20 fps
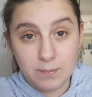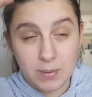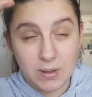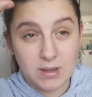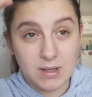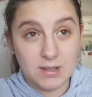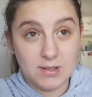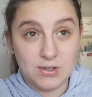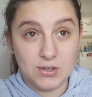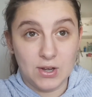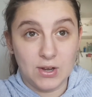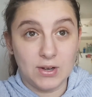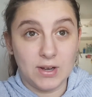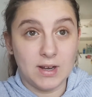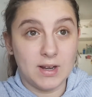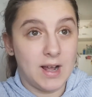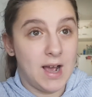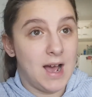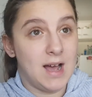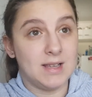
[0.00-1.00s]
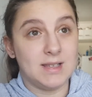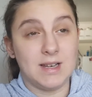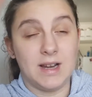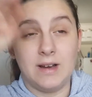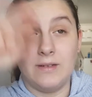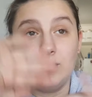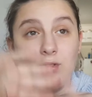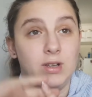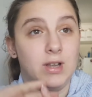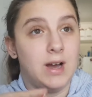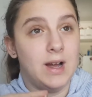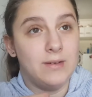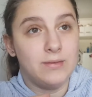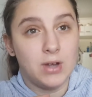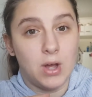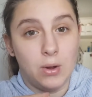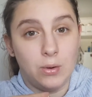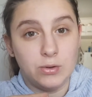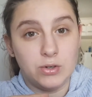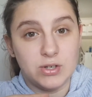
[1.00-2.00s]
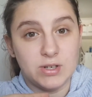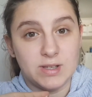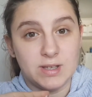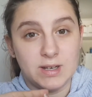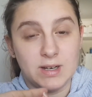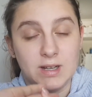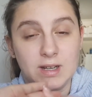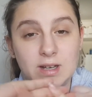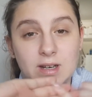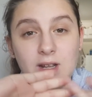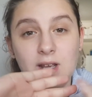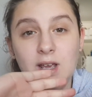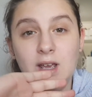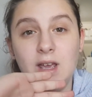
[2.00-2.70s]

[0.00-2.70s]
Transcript: But this yogurt has to have live cultures in it.